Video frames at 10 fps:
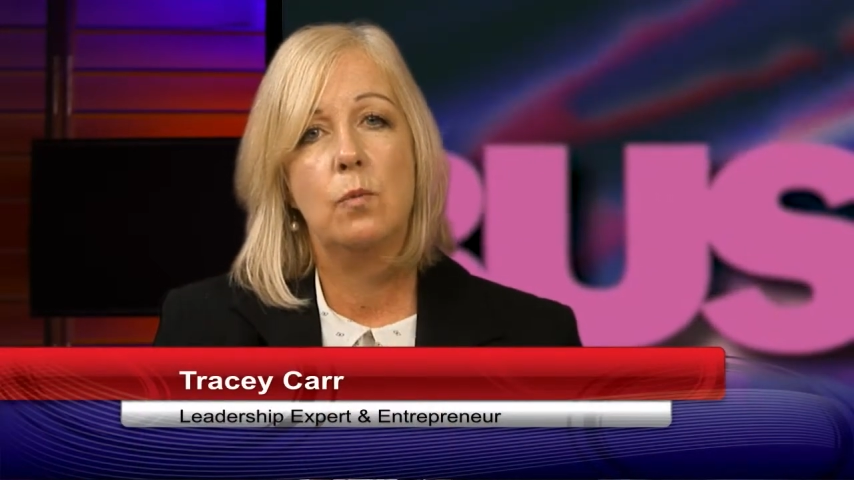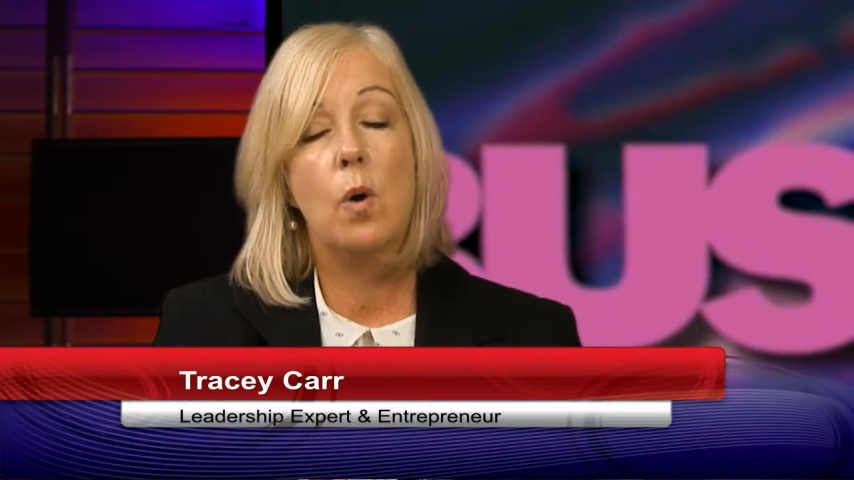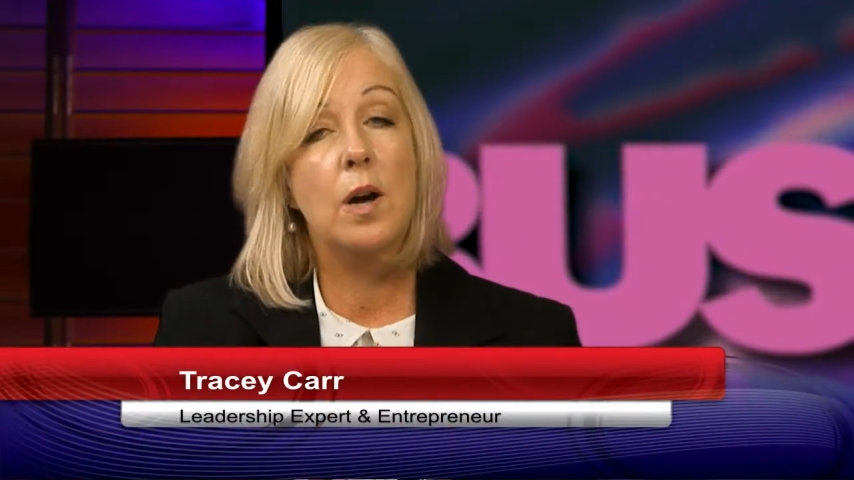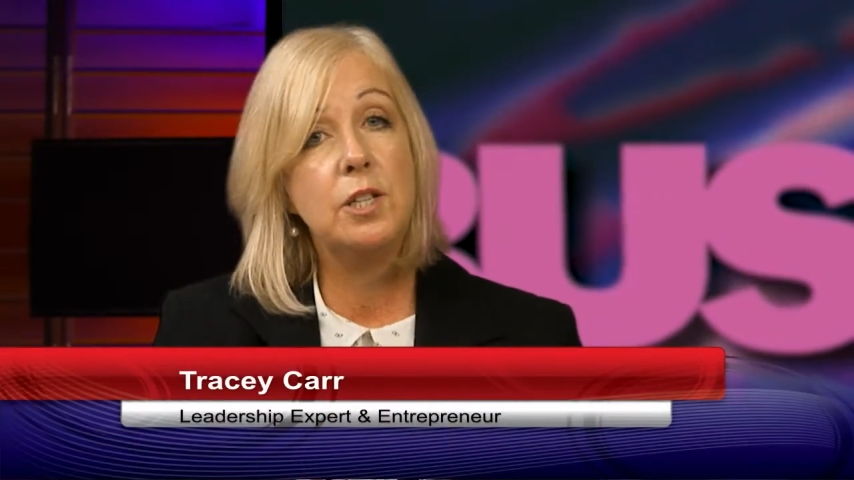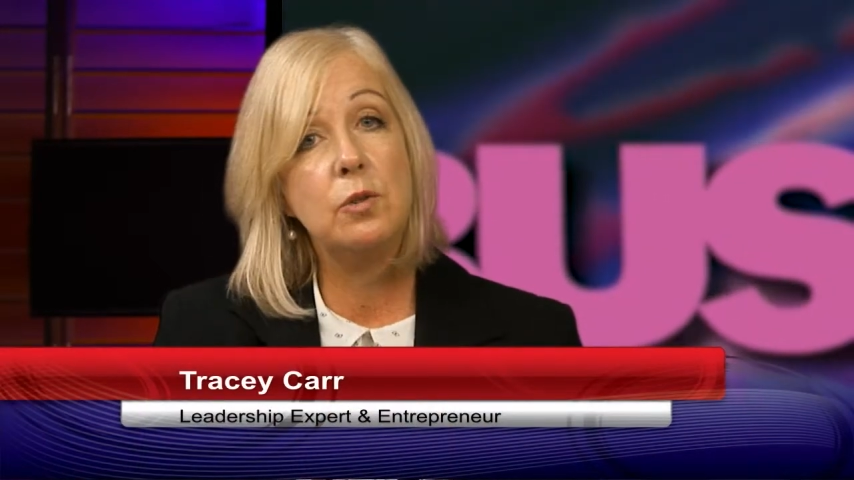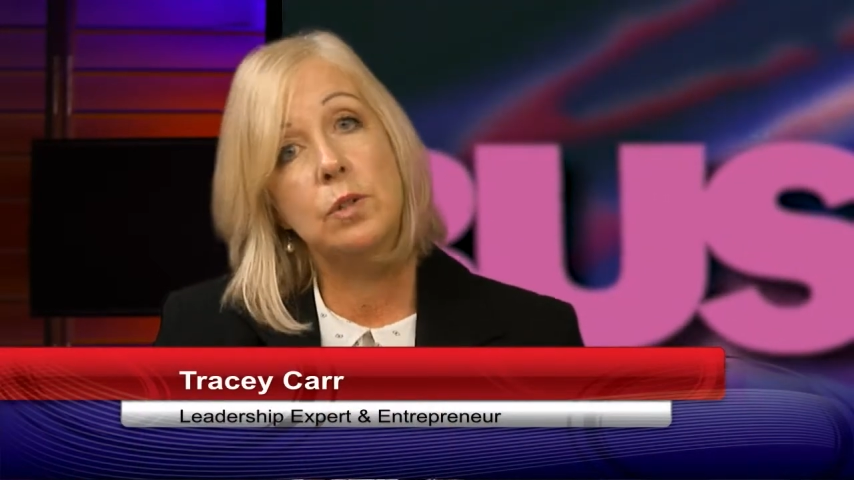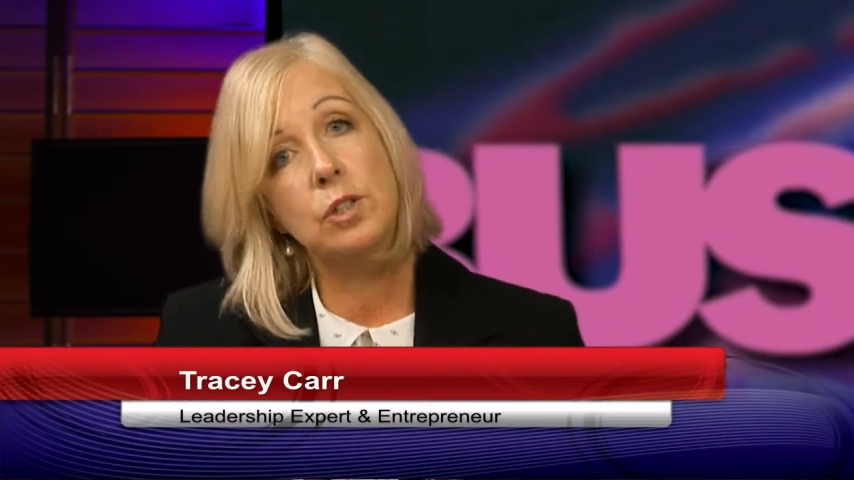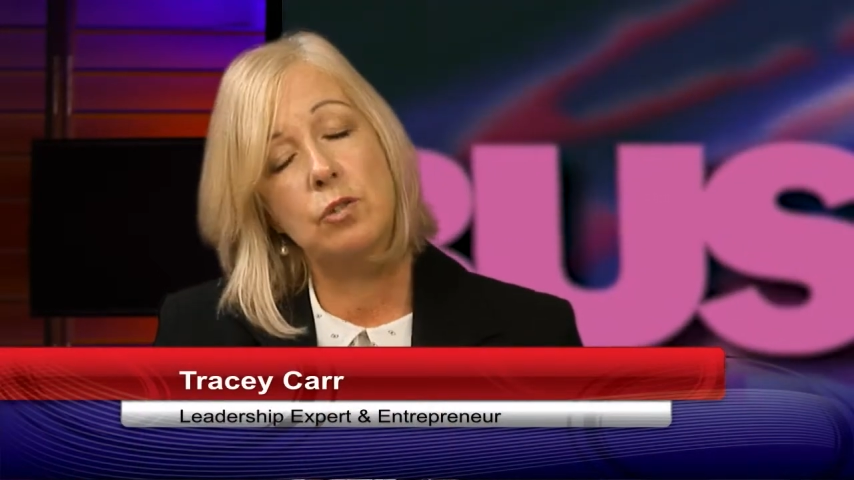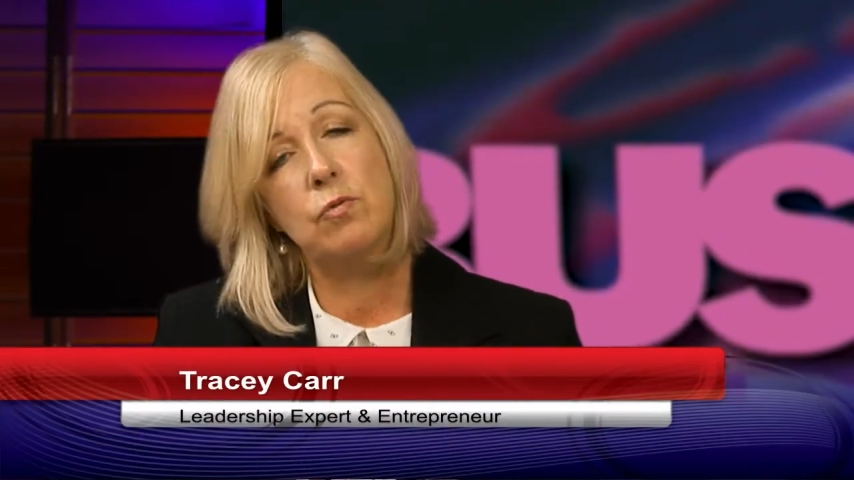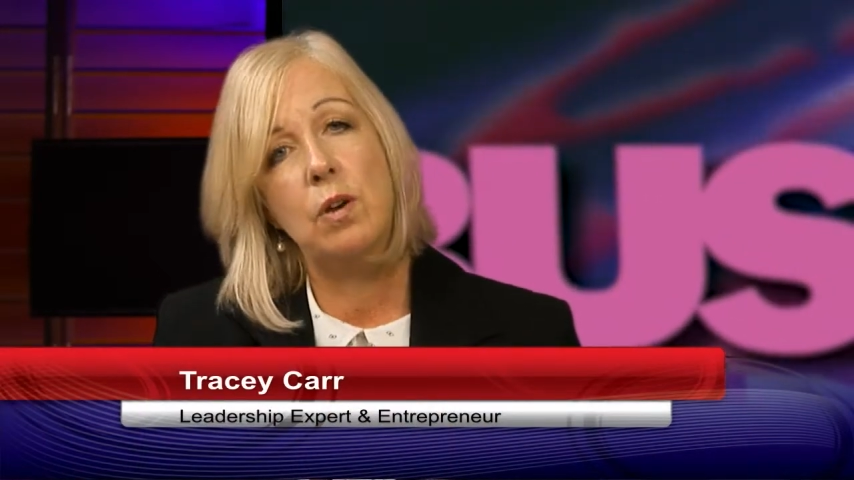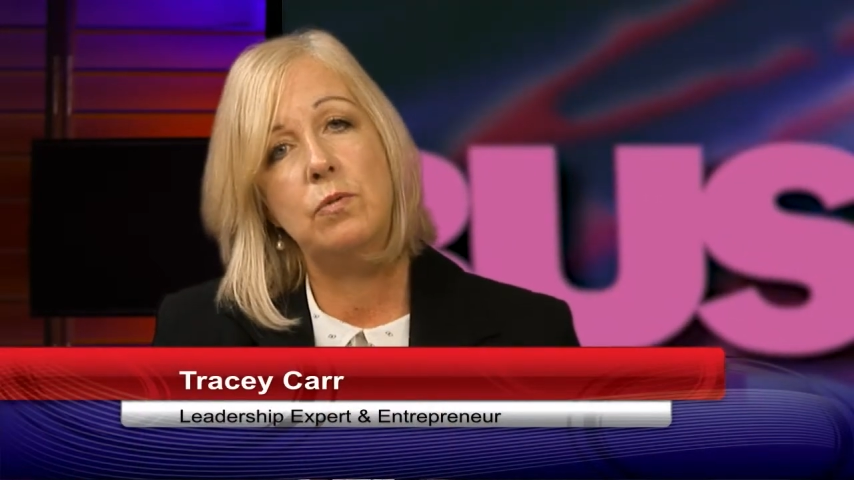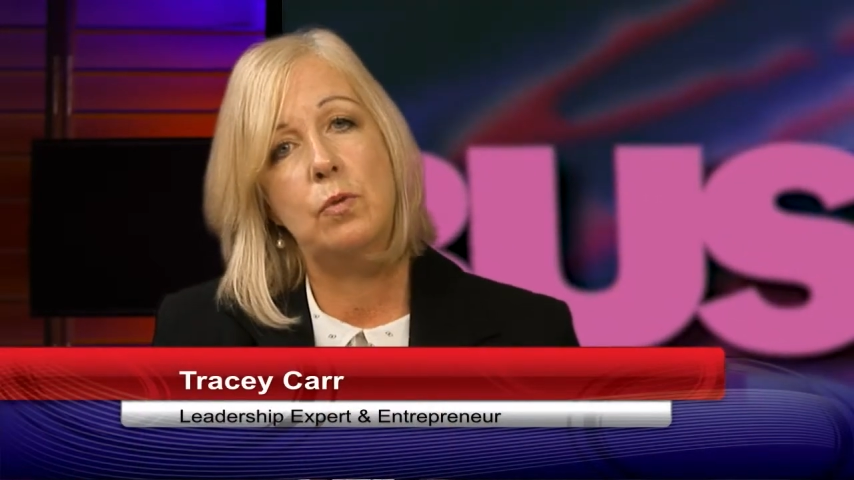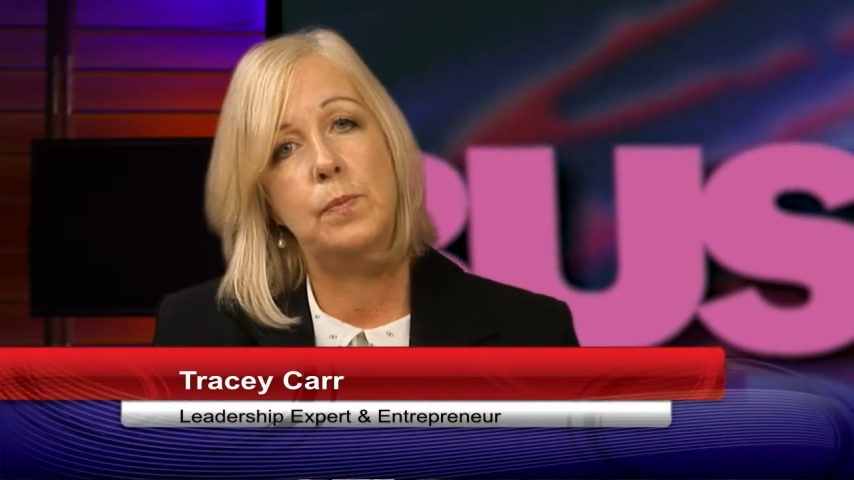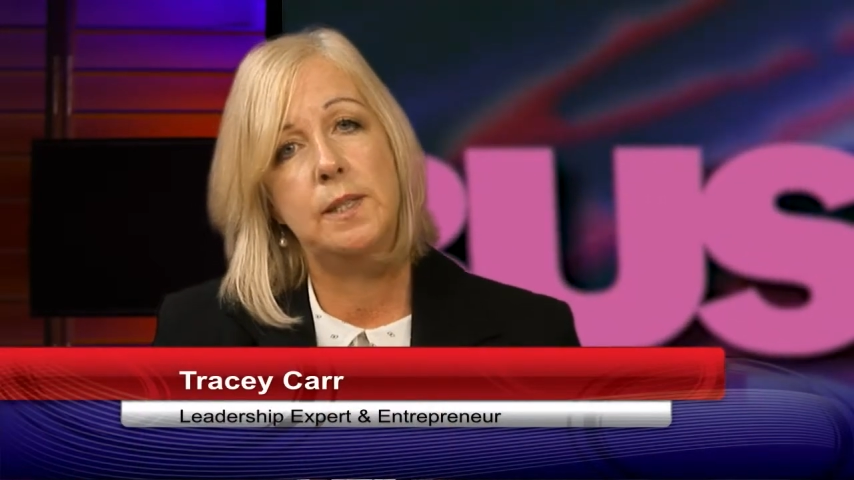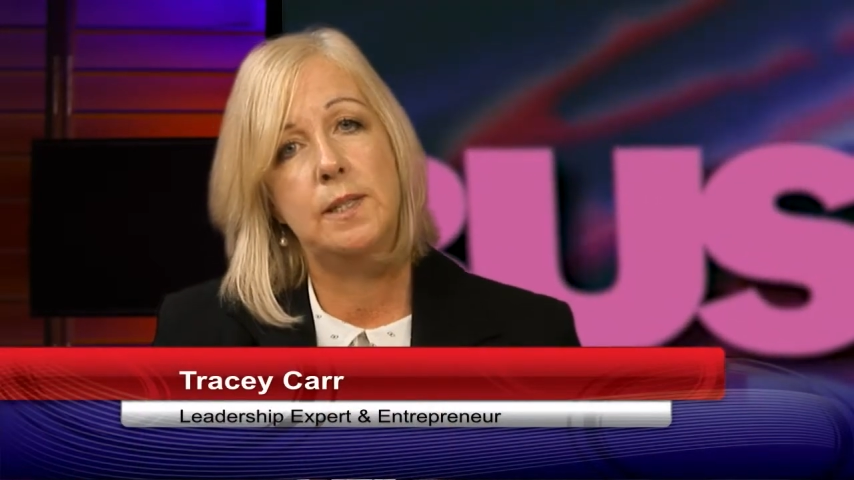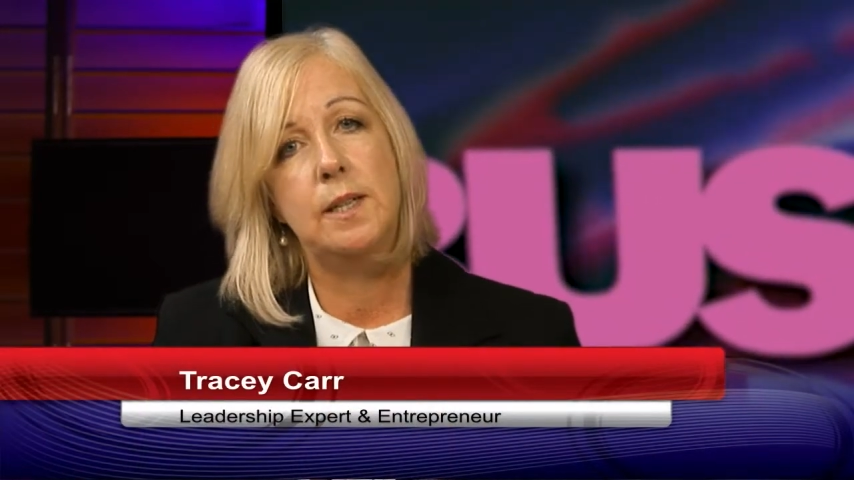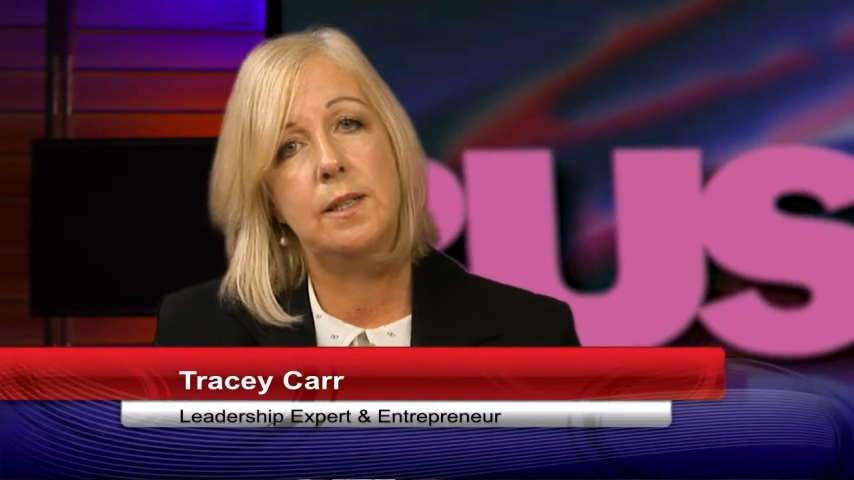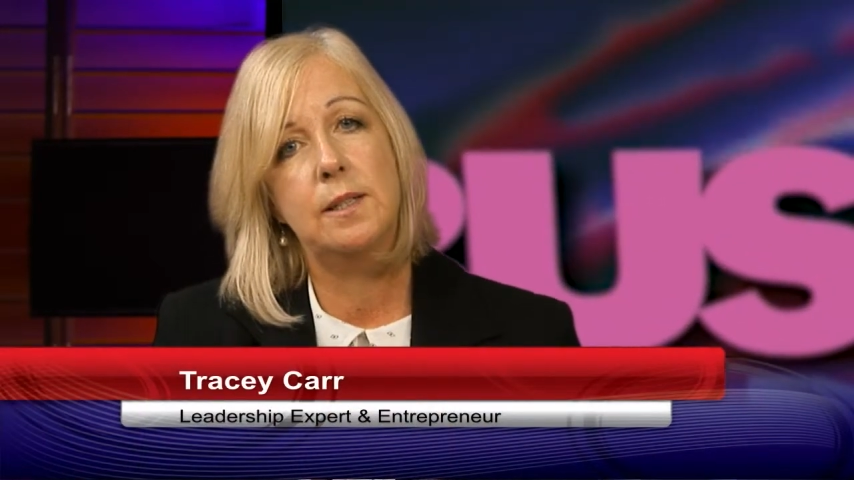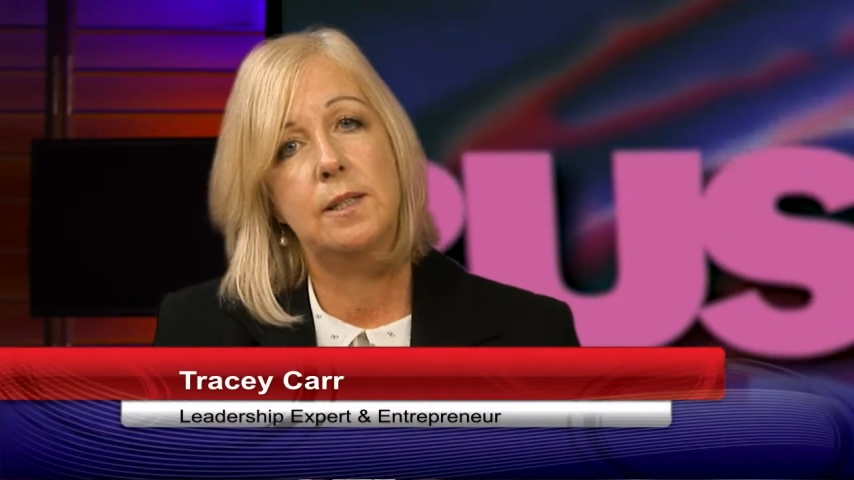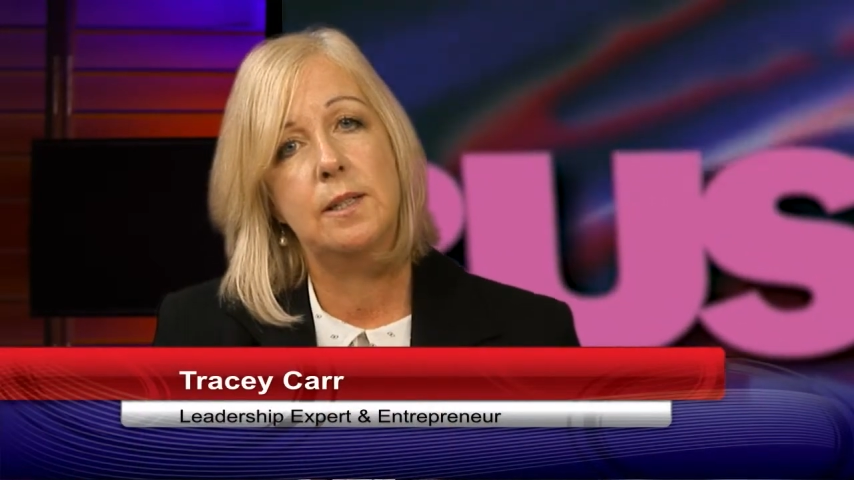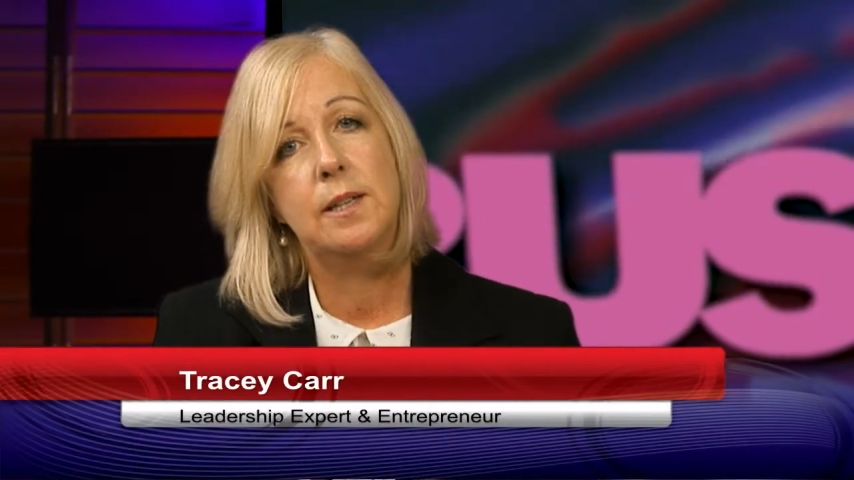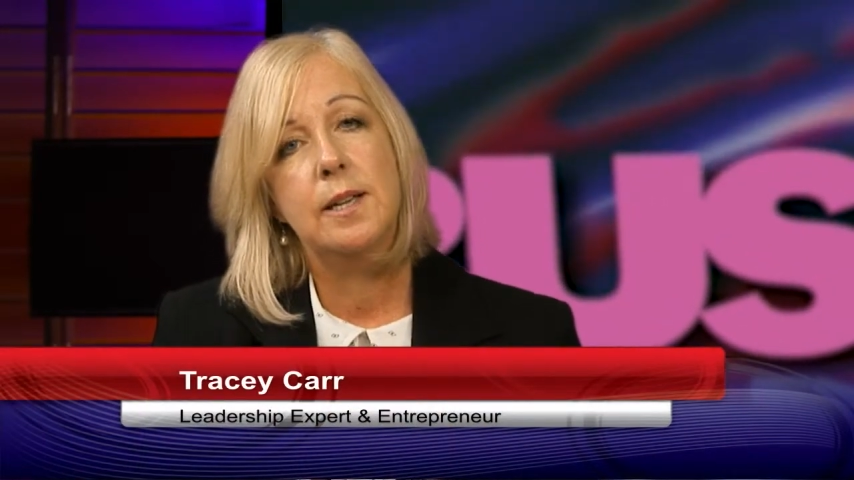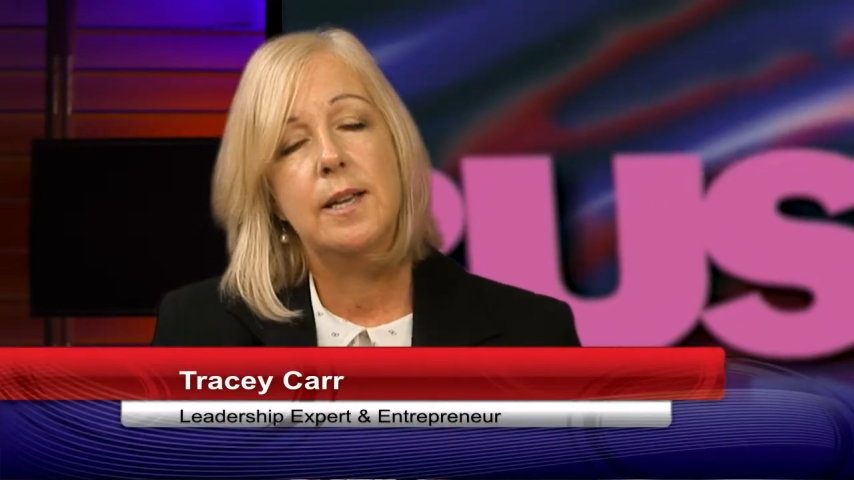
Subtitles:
Why do you want to grow your business?